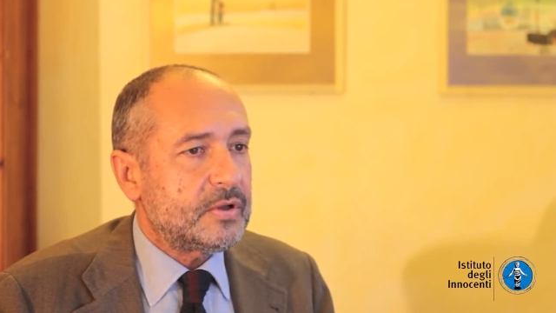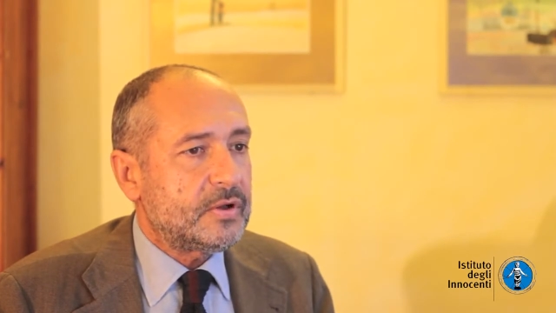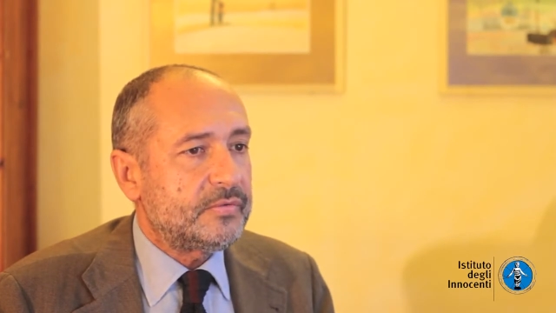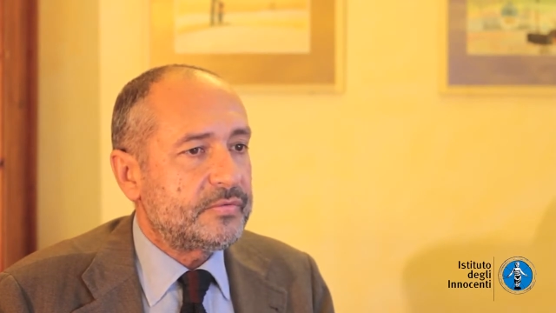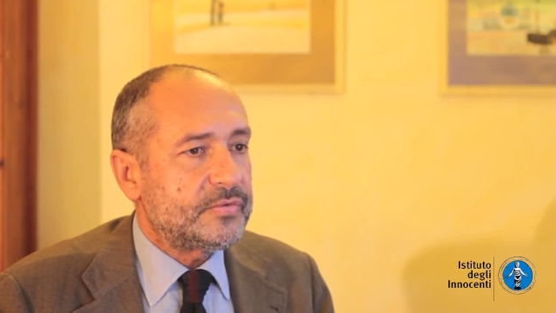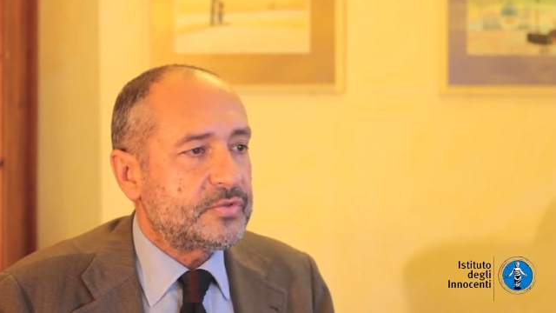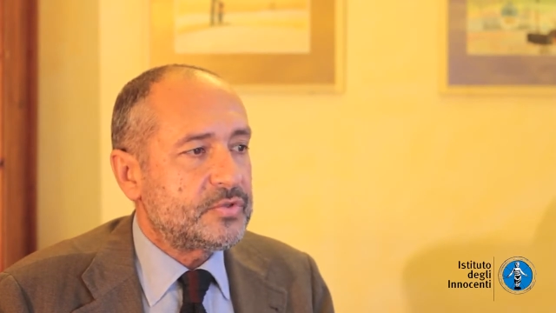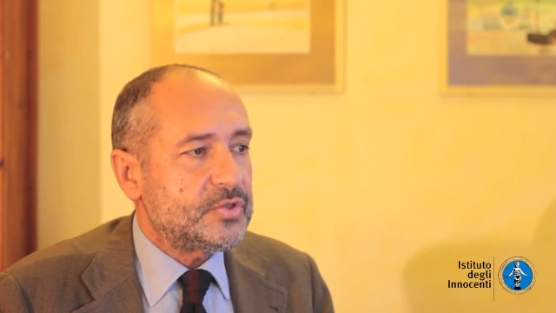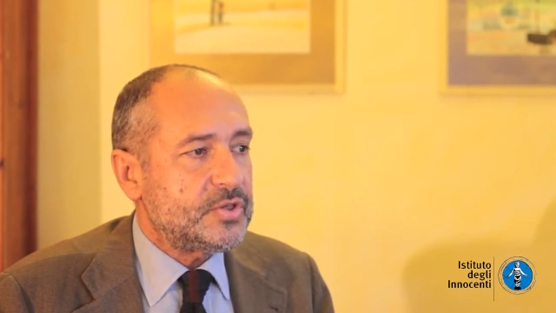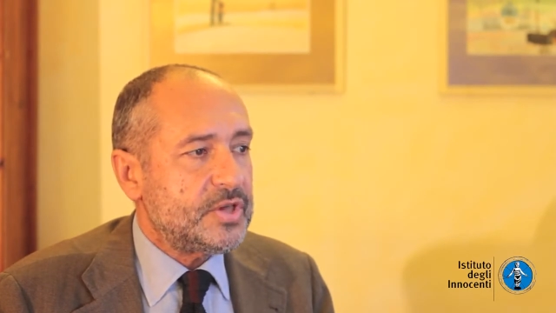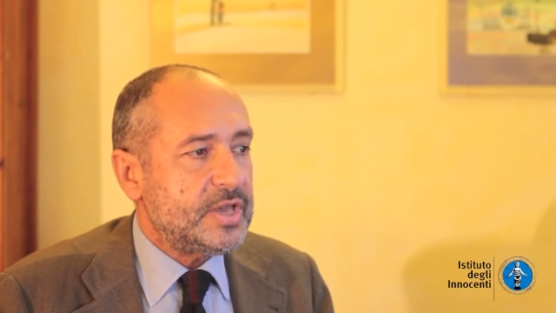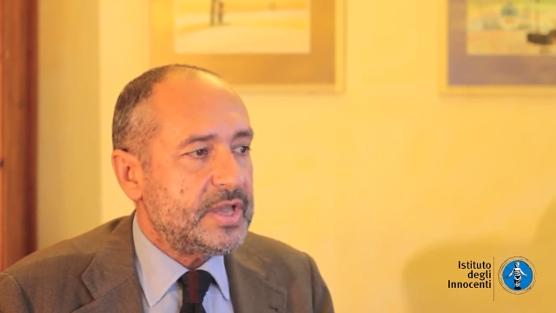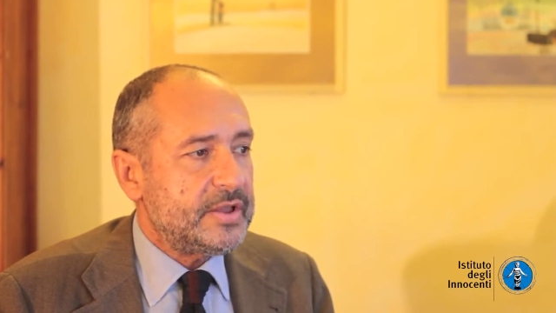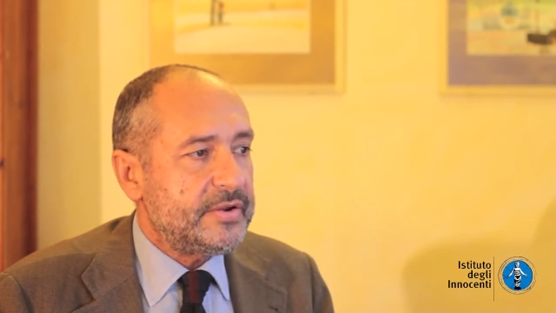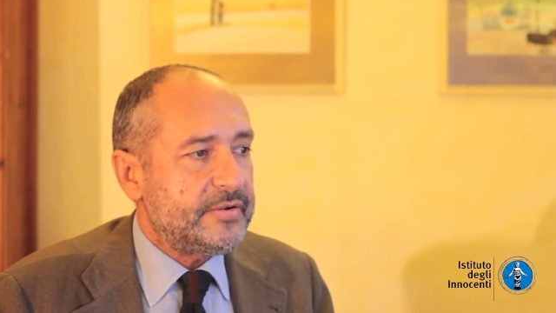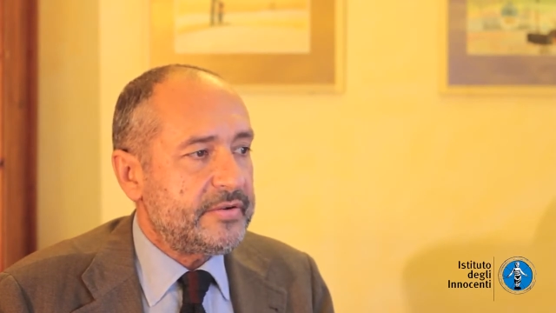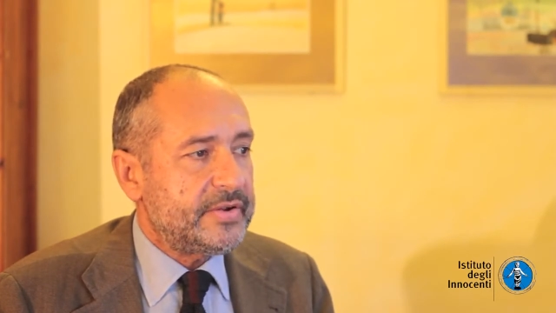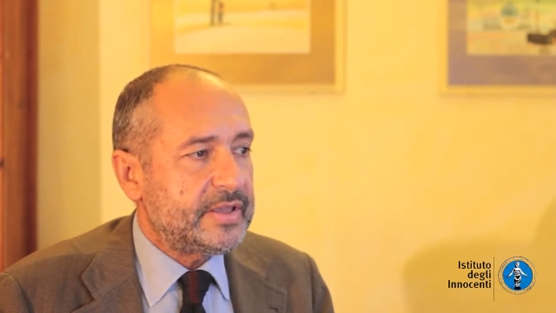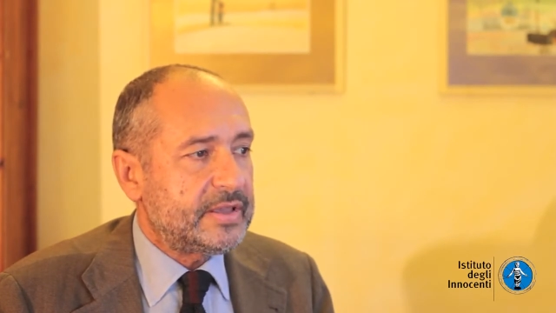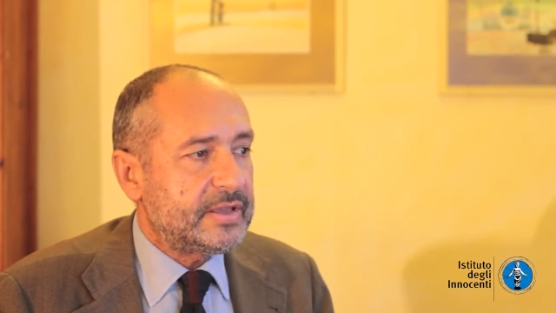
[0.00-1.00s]
of
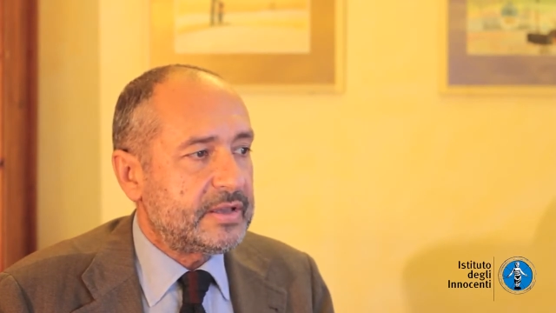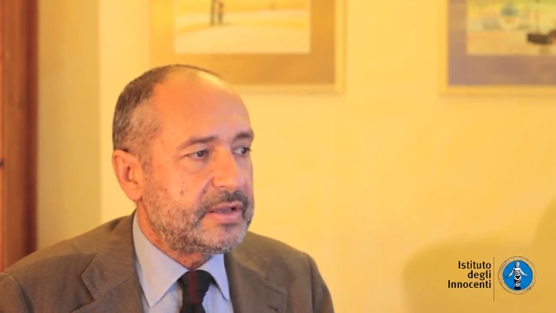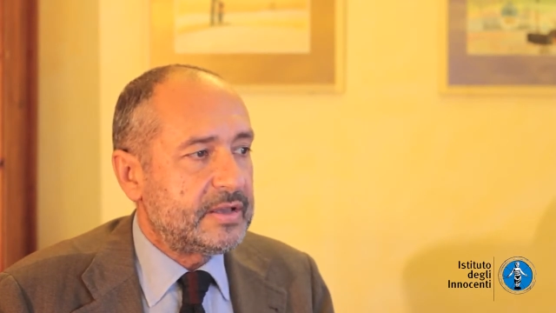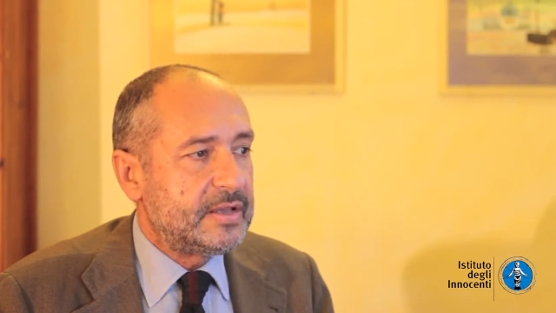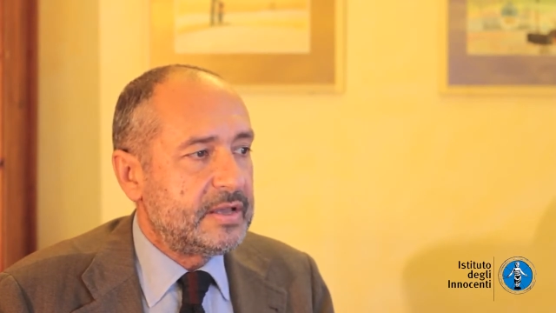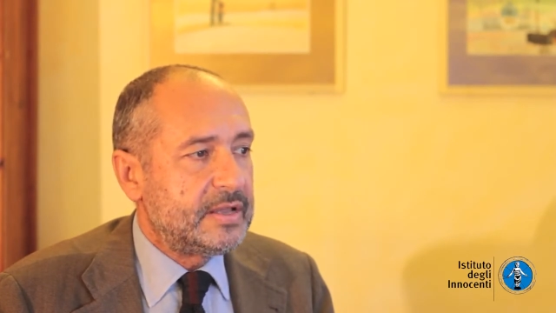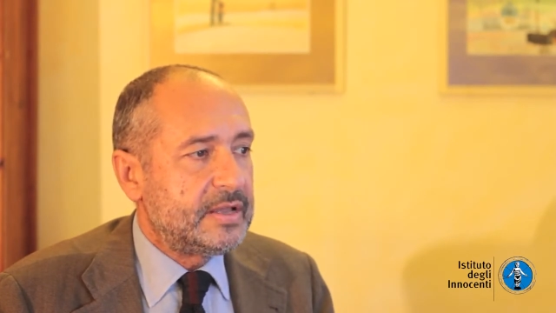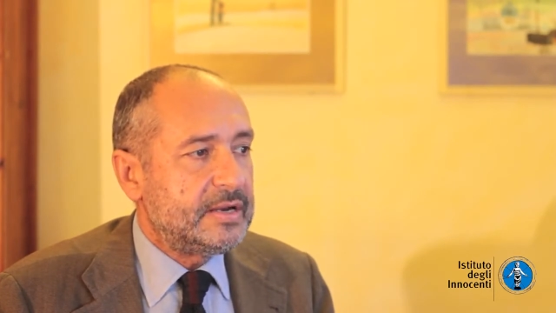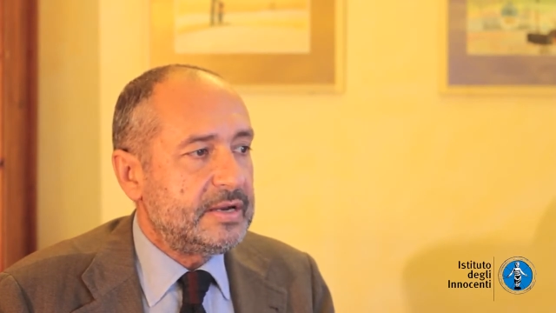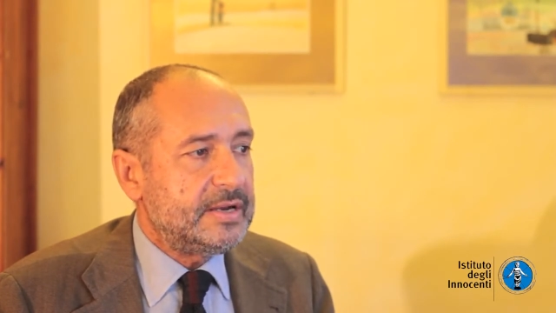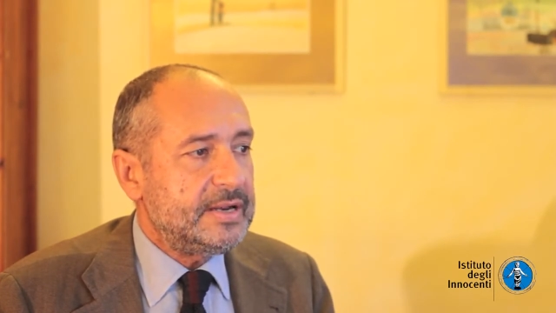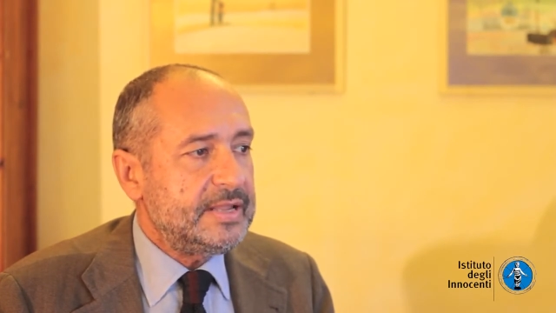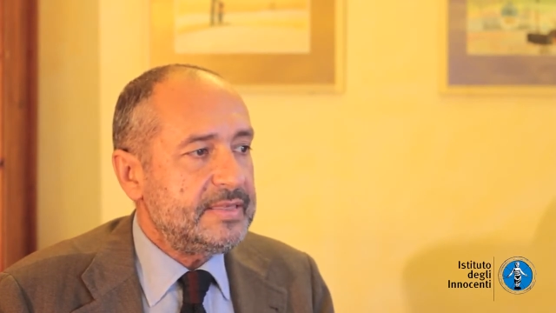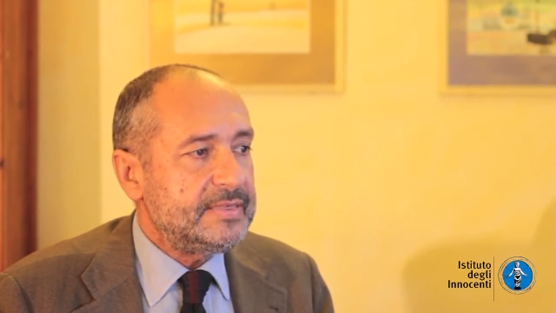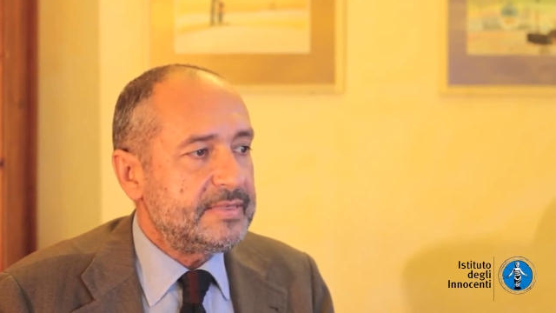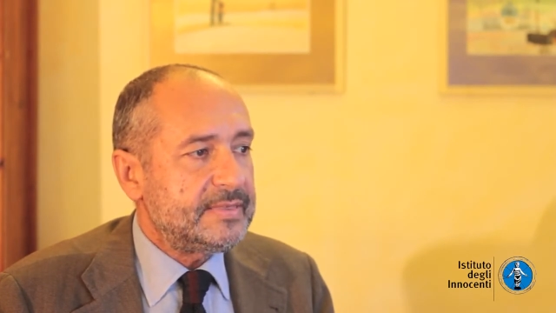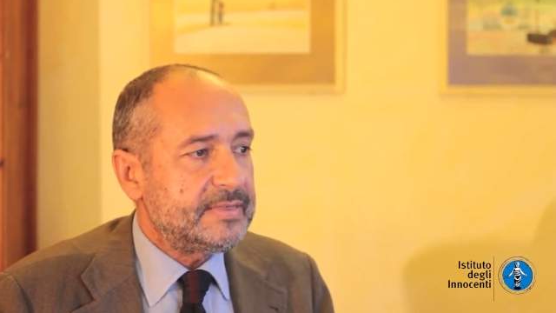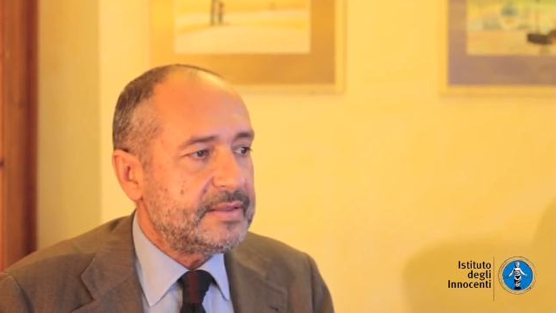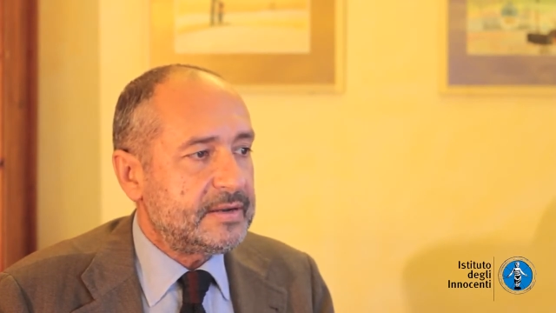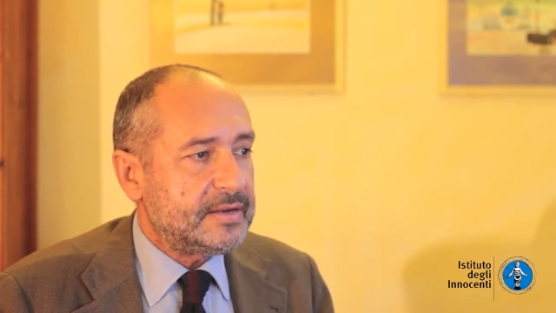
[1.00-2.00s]
sharing,
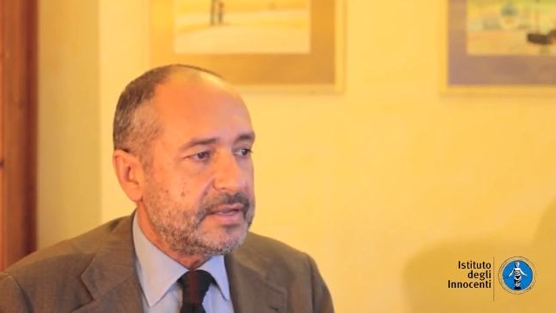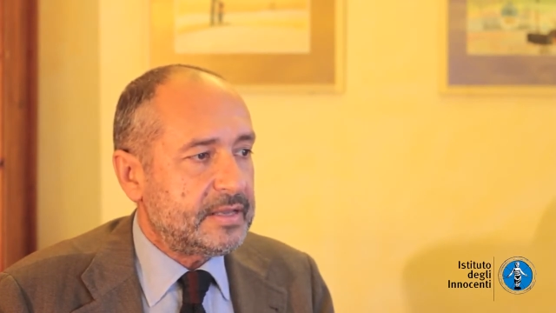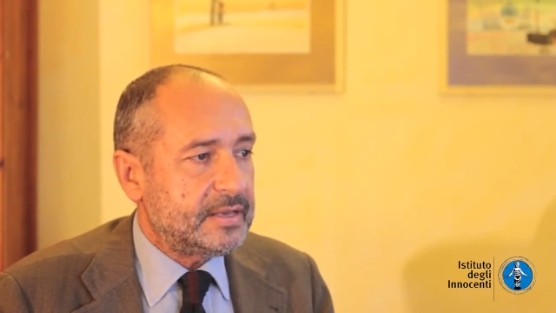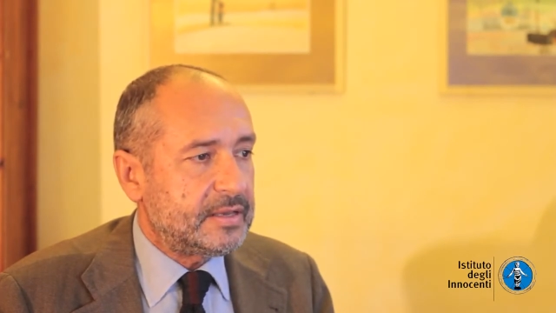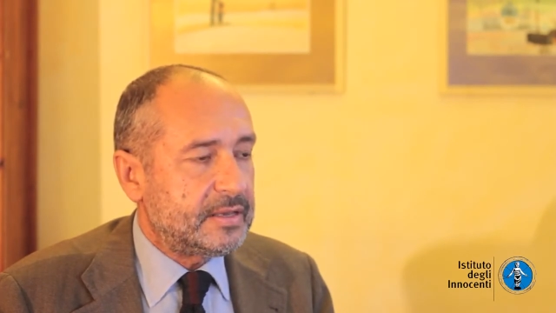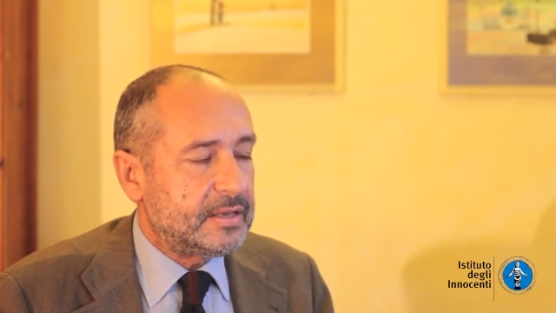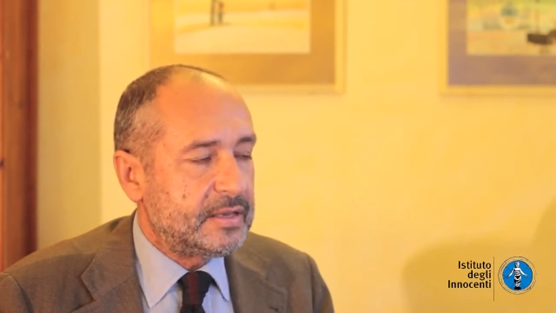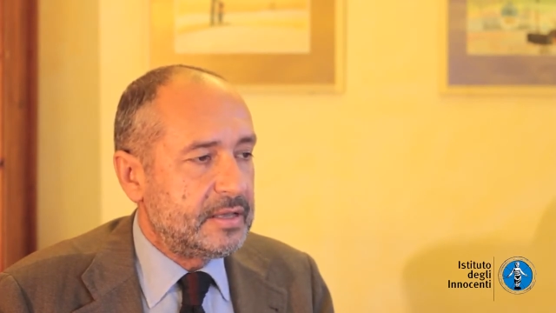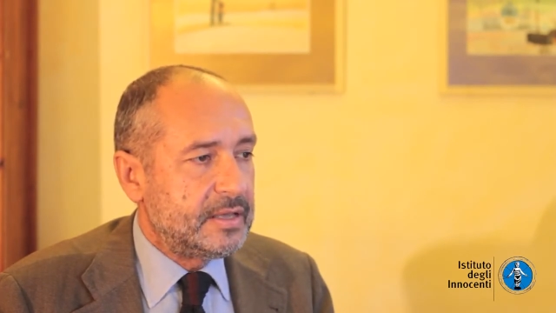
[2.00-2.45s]
listening,